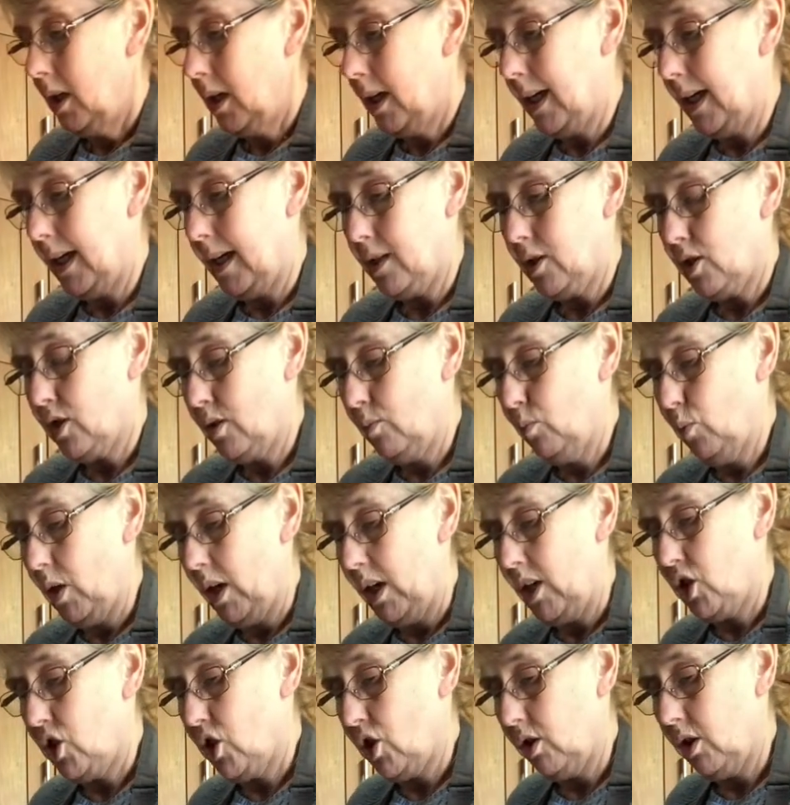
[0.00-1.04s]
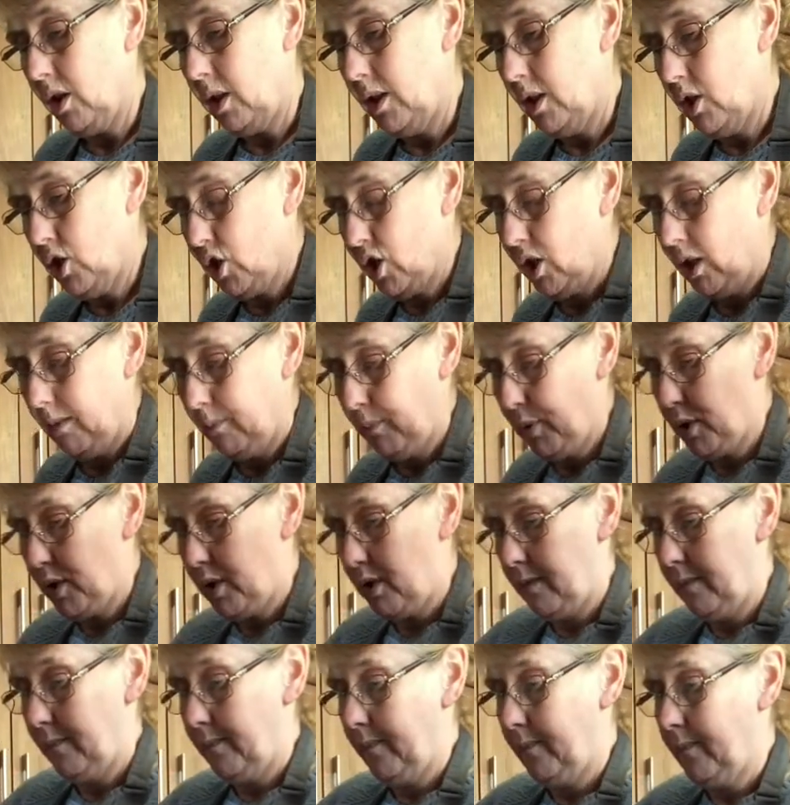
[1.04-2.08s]
And some white chocolate chips.
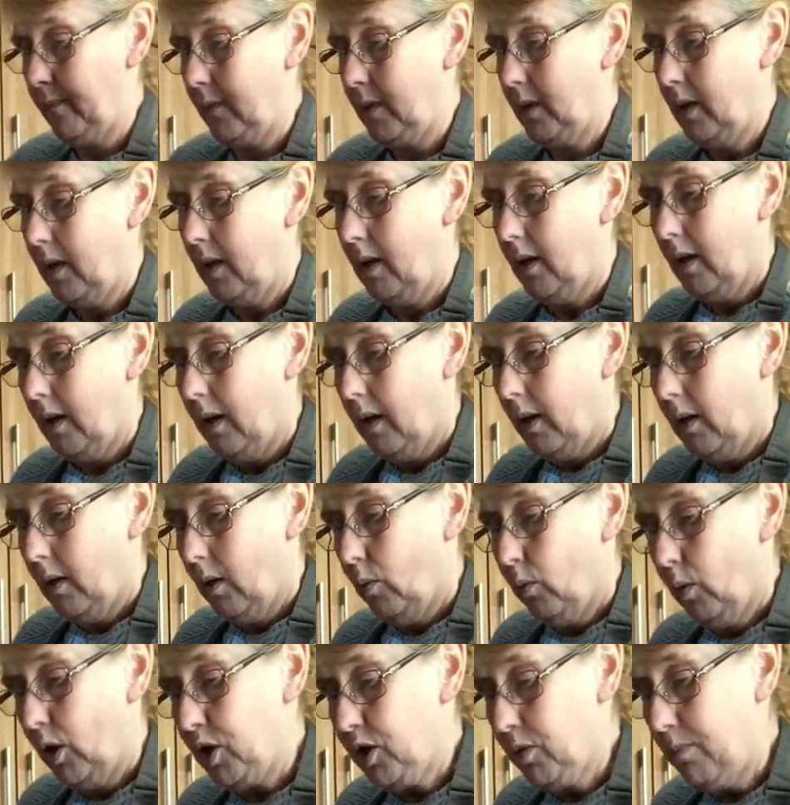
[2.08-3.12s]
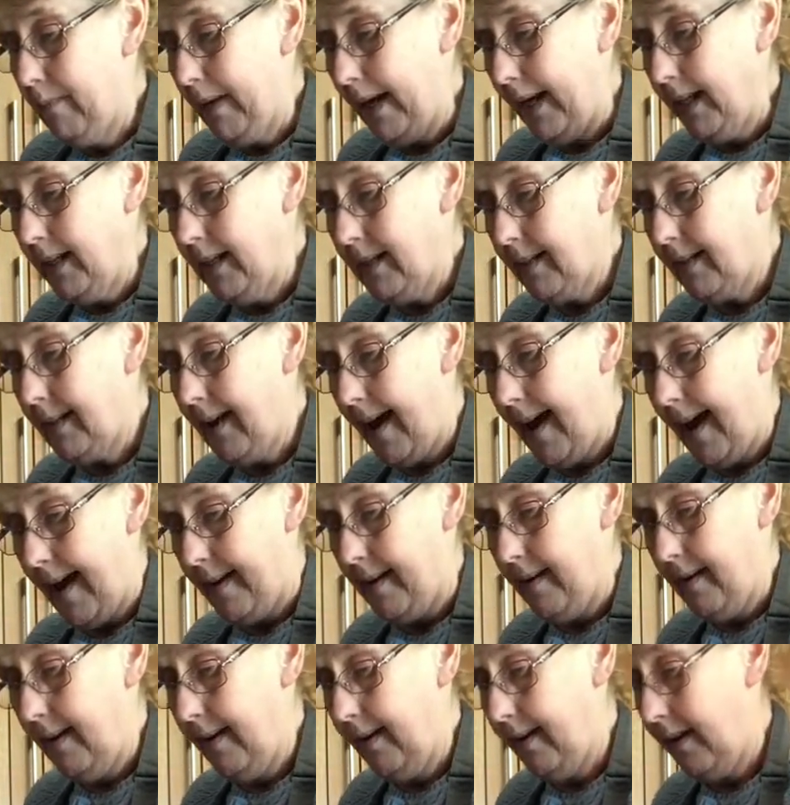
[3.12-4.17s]
Which means
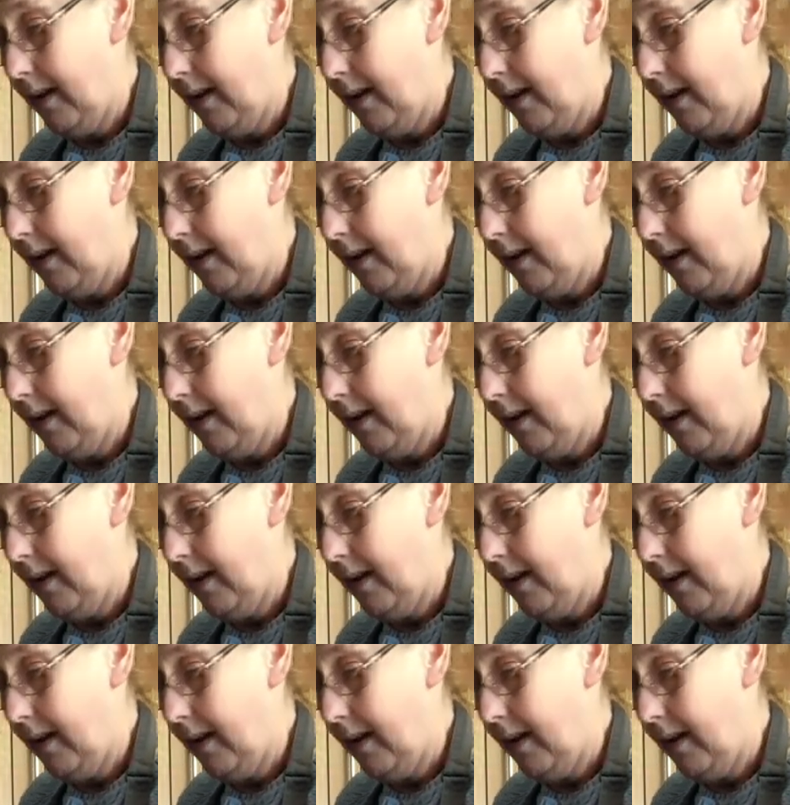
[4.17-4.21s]
then